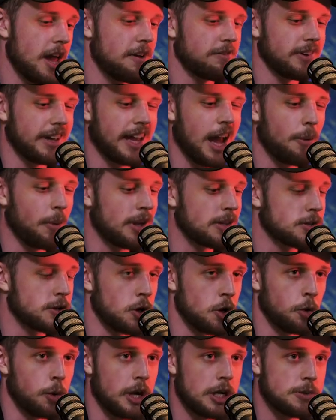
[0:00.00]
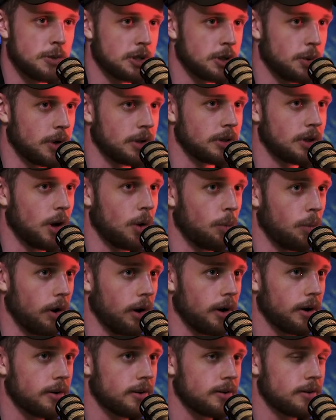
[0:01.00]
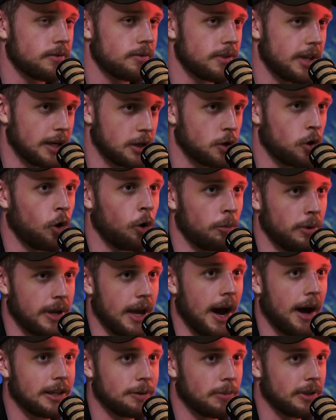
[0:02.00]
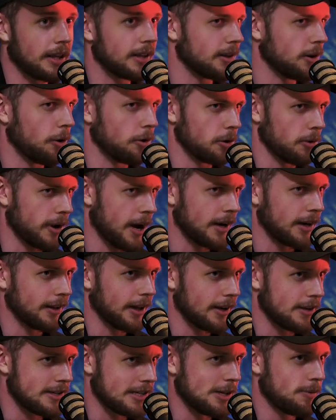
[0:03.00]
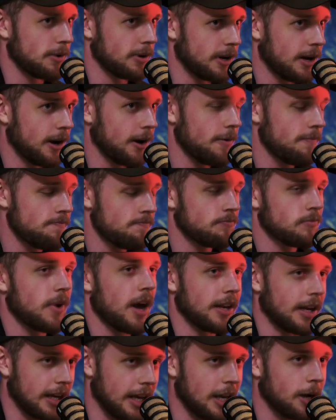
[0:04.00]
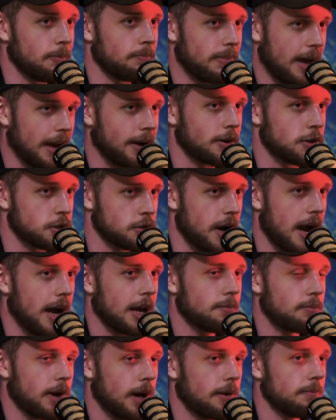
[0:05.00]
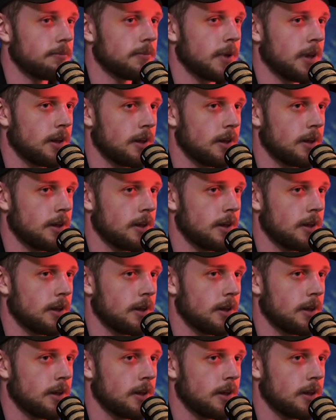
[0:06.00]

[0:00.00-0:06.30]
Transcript: If like I went two weeks with doing no work, they'd call me out. They'd be like, "Yo, you're kind of like slipping here," yeah, and I get them back on track. But yeah.